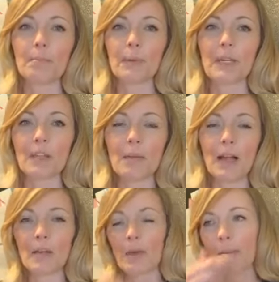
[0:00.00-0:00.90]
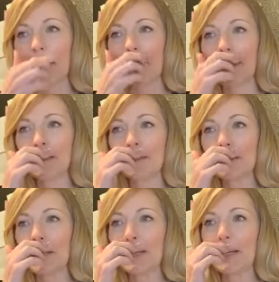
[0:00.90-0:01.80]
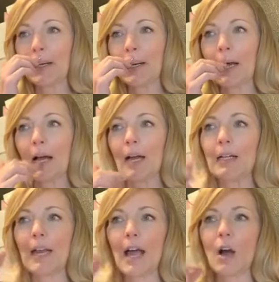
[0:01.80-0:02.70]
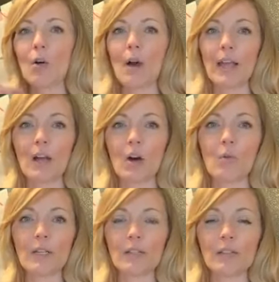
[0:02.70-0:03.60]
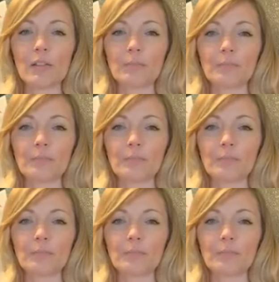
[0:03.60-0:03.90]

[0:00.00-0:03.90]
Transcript: But in the back of my mind now, I always